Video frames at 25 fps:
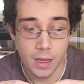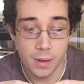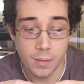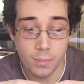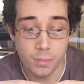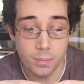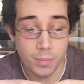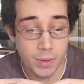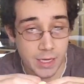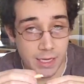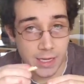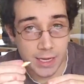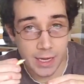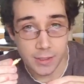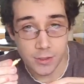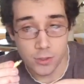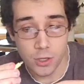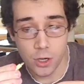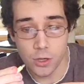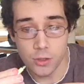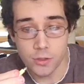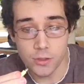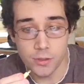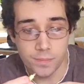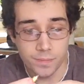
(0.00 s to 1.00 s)
but it gets
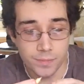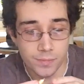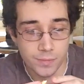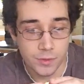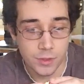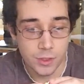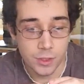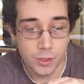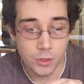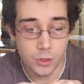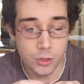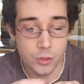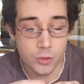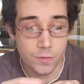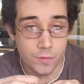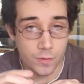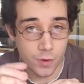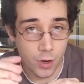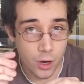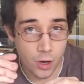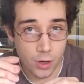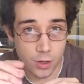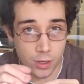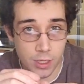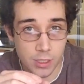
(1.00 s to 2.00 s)
hot, so it's used for
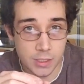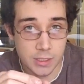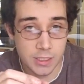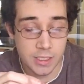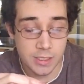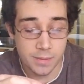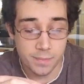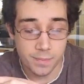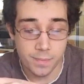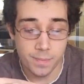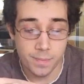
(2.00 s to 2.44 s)
hot cutting.